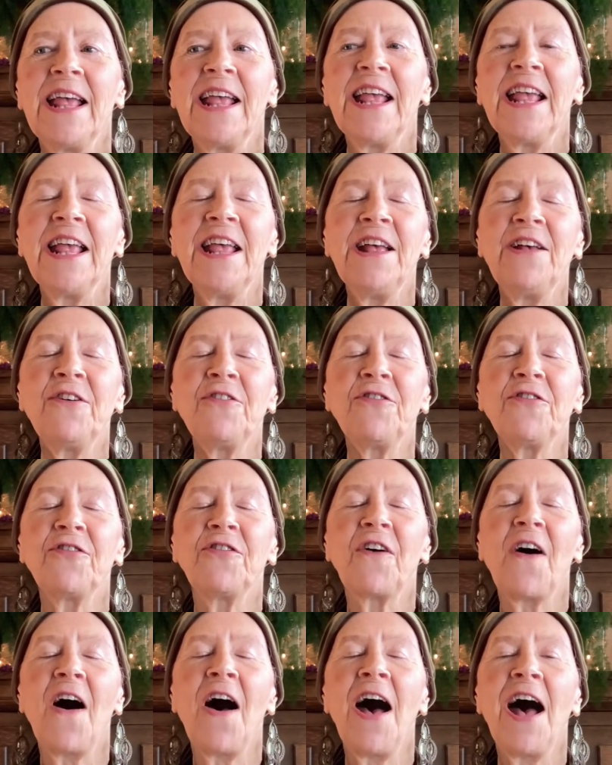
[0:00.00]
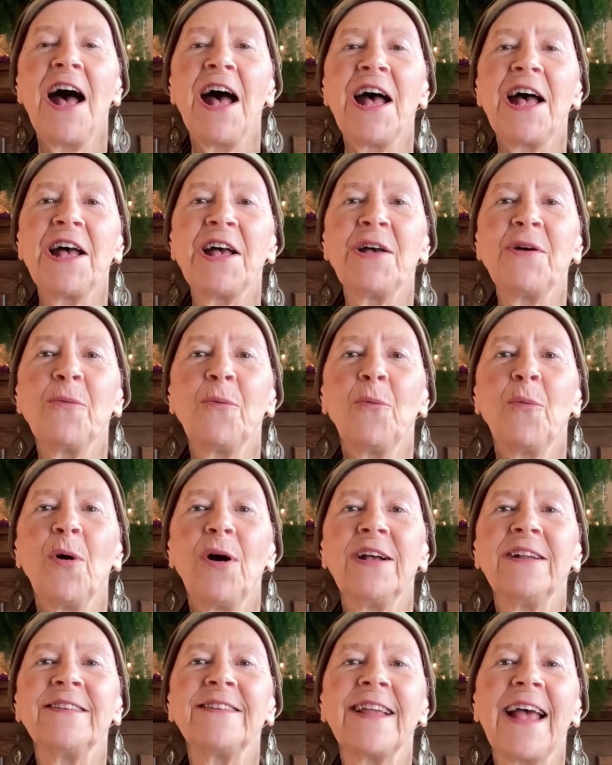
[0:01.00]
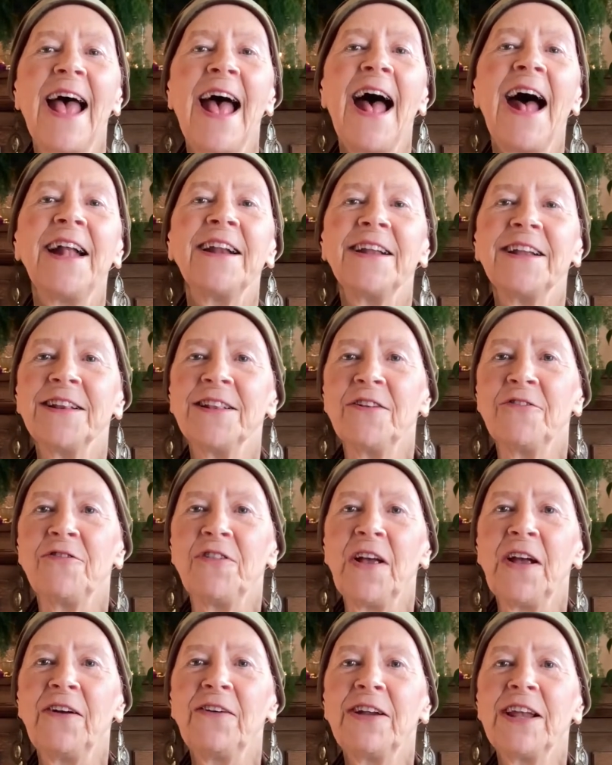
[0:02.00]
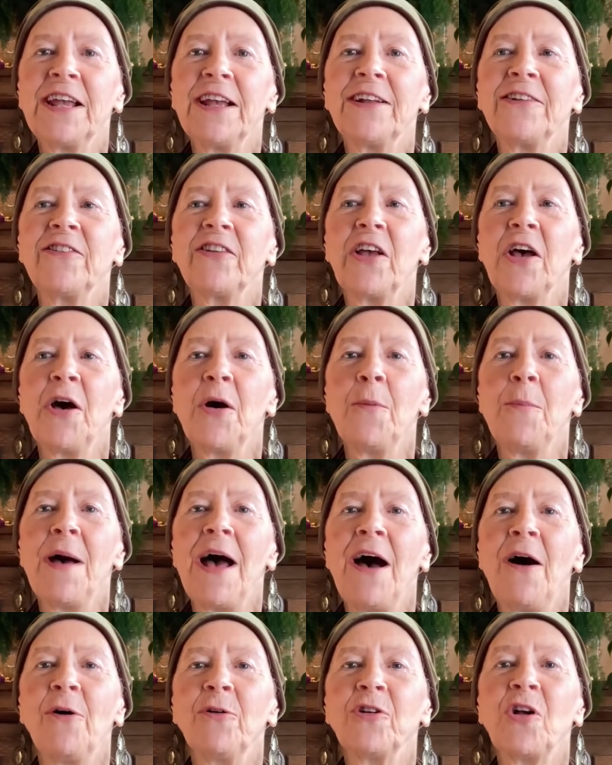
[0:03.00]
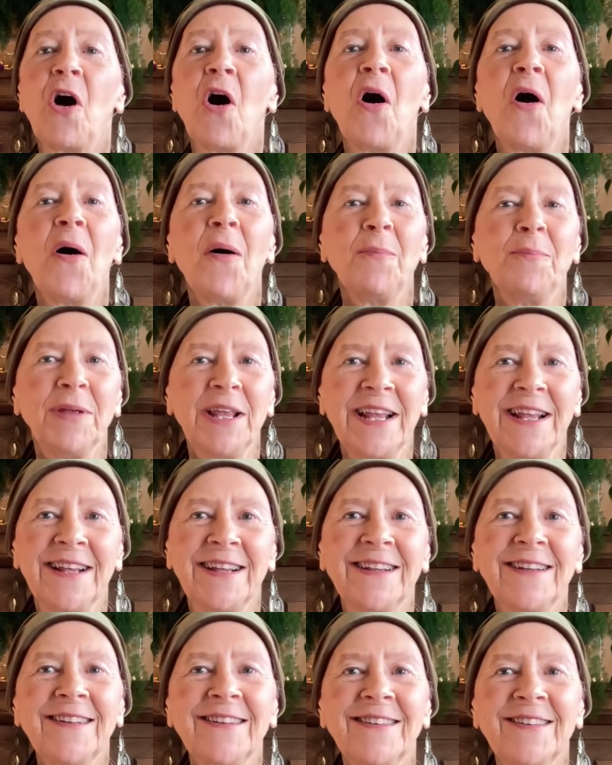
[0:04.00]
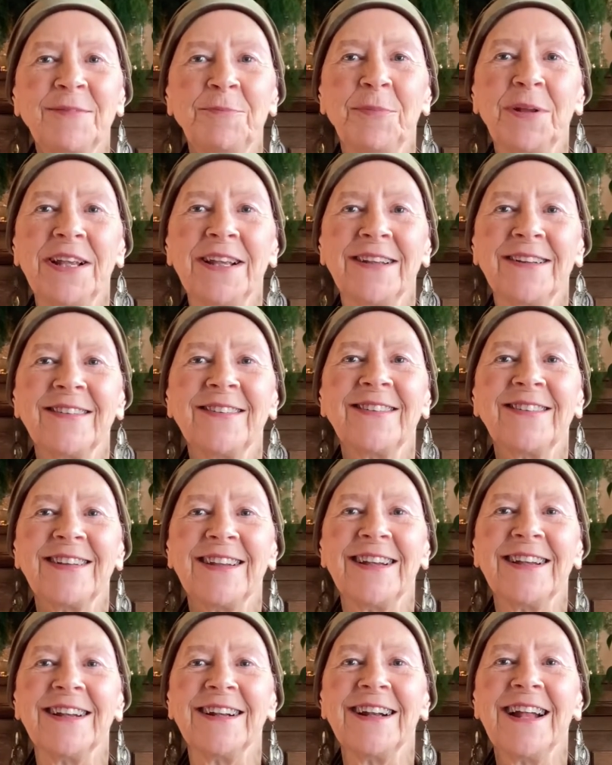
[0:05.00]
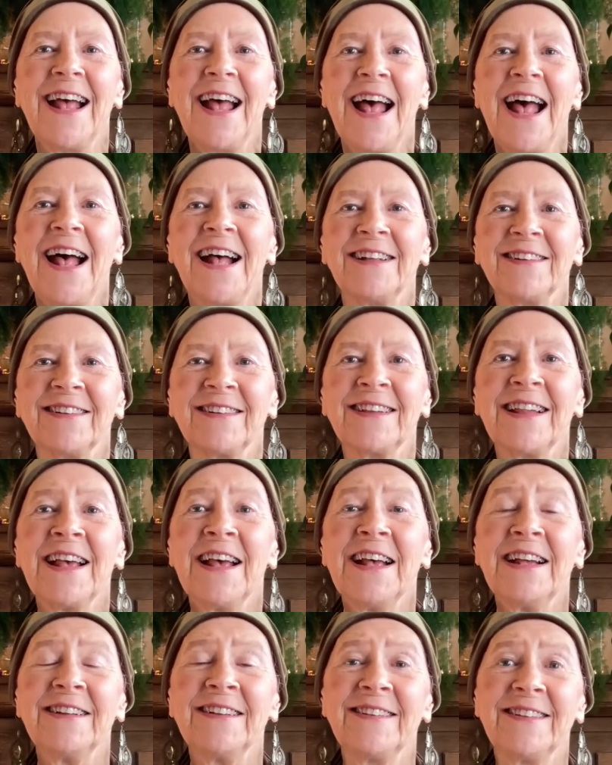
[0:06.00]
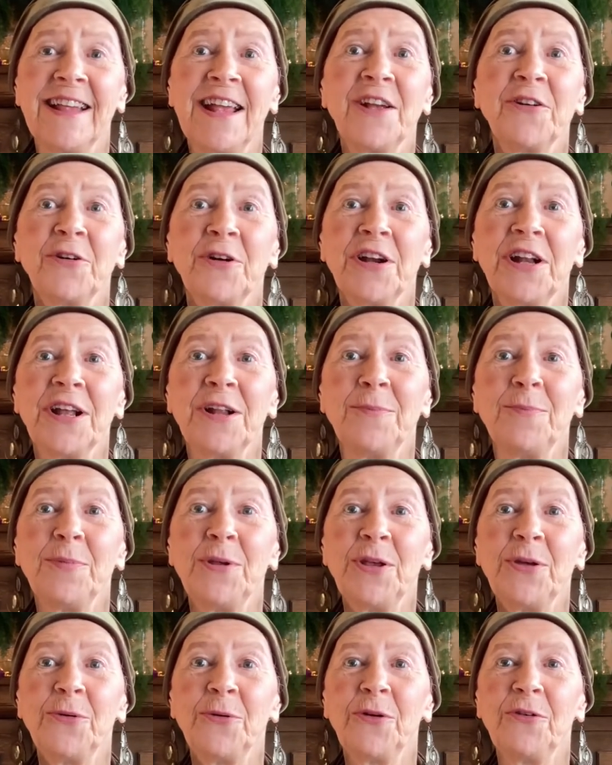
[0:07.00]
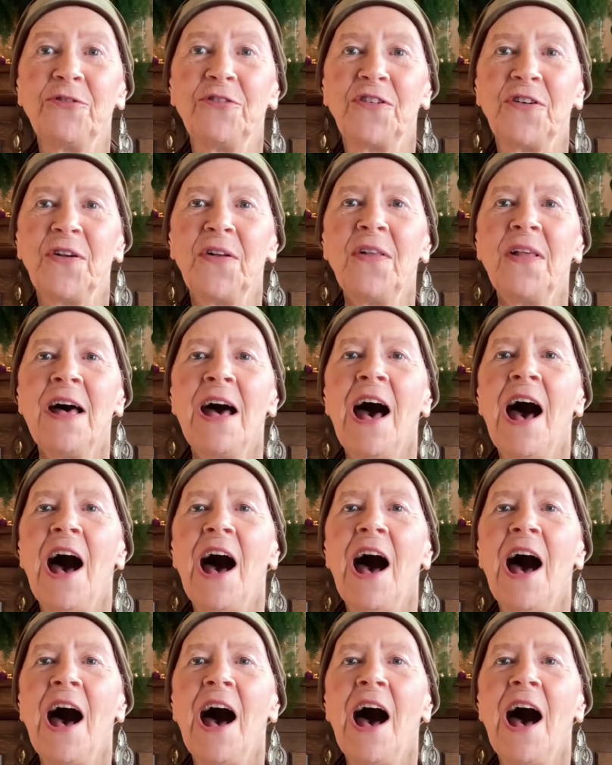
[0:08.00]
If I was adding the variant about all beings being seen as sacred and beautiful,